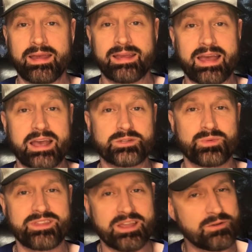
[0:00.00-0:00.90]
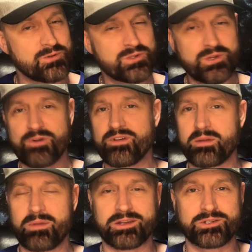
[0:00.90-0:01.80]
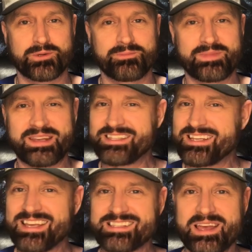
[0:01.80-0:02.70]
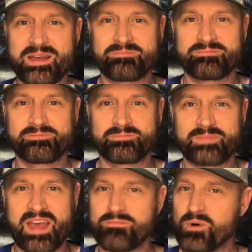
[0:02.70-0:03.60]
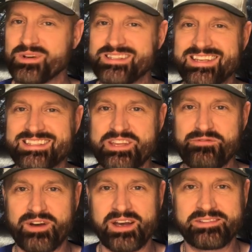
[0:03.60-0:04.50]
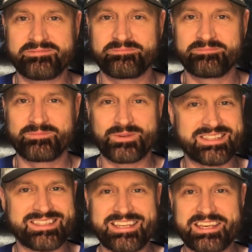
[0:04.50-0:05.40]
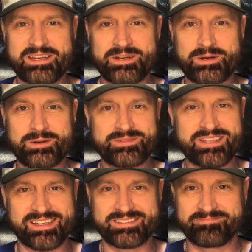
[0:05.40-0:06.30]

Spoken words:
Guys, we thank you so very much. And until next time, have more D&D fun with DM Done.